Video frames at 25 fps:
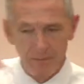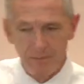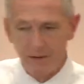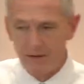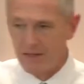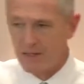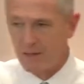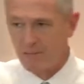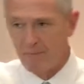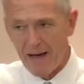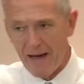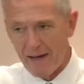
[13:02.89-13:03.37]

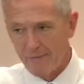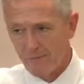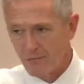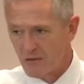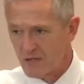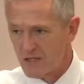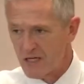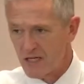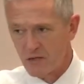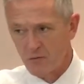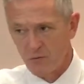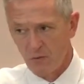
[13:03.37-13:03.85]
but the Bible
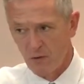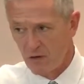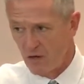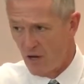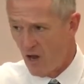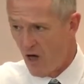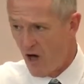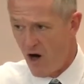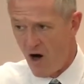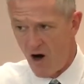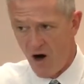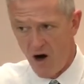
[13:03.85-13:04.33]
says with
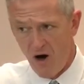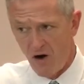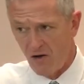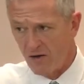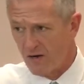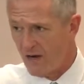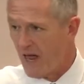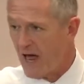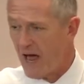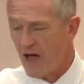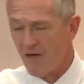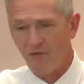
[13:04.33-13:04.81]
long
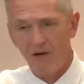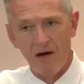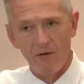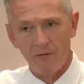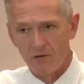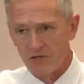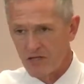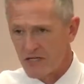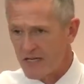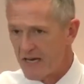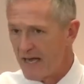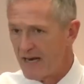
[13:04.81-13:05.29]
life I
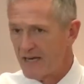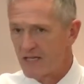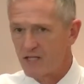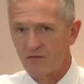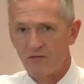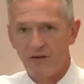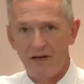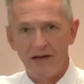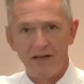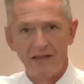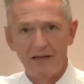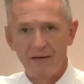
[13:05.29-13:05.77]
will
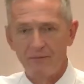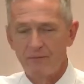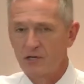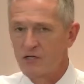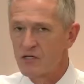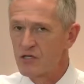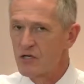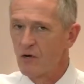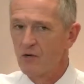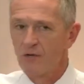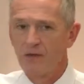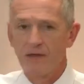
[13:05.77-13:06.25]
satisfy them and
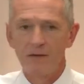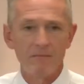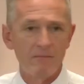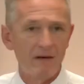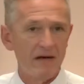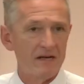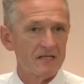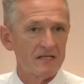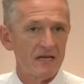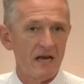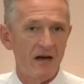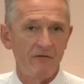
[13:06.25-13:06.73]
show them
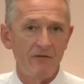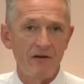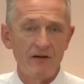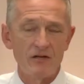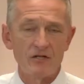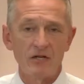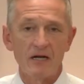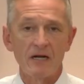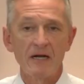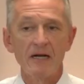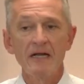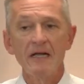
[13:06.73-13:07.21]
my
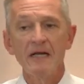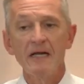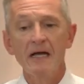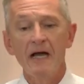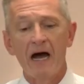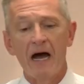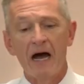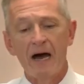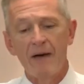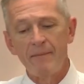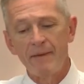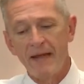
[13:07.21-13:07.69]
salvation.
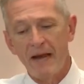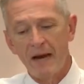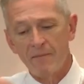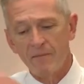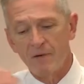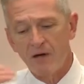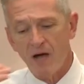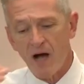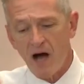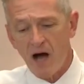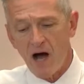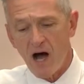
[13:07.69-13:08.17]
I mean, I'm
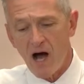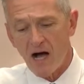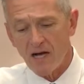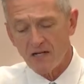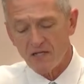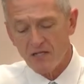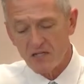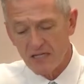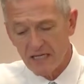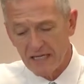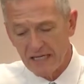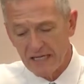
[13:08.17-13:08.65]

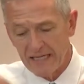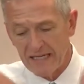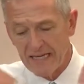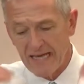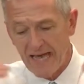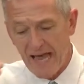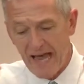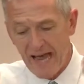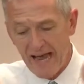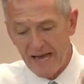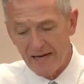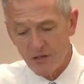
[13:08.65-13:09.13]

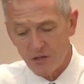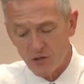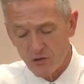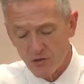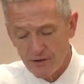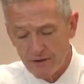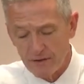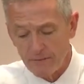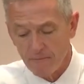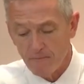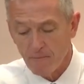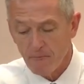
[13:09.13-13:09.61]
constantly
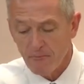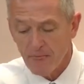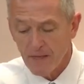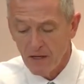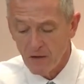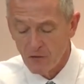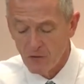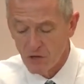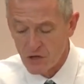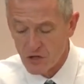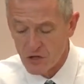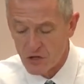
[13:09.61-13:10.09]
answering
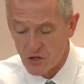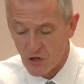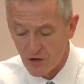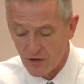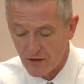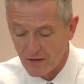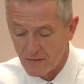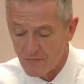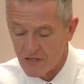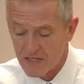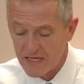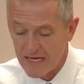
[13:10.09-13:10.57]
the
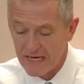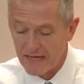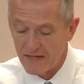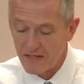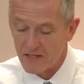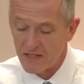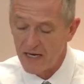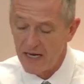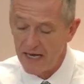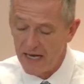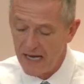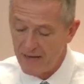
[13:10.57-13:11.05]

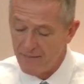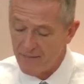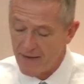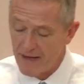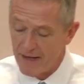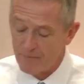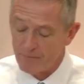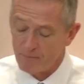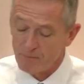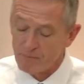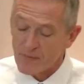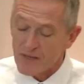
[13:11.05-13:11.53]
circumstance.
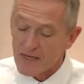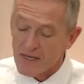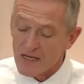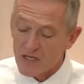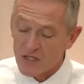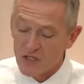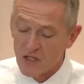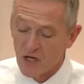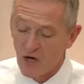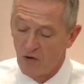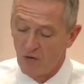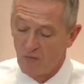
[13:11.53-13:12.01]
Amen.
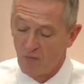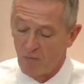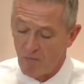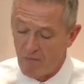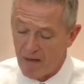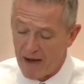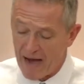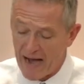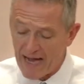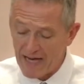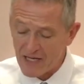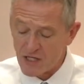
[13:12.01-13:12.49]
So
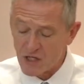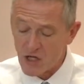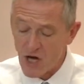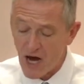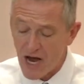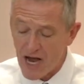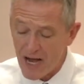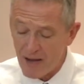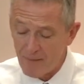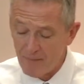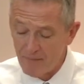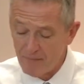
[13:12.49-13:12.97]
my
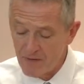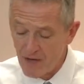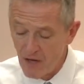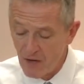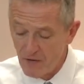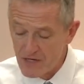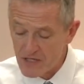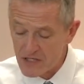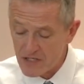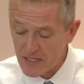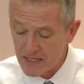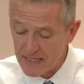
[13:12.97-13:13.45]
job,
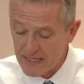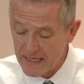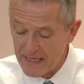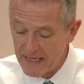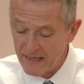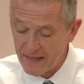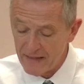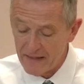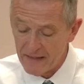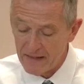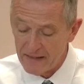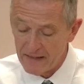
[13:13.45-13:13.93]
notice
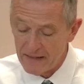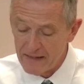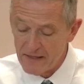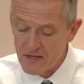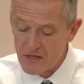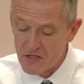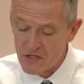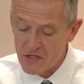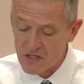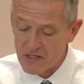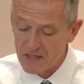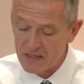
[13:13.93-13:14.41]
again,
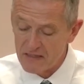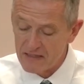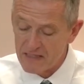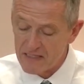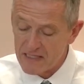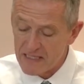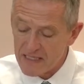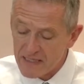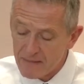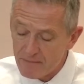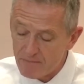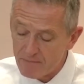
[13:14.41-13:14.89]
is to
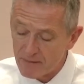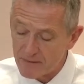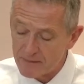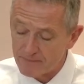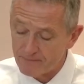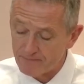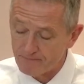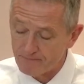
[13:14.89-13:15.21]
keep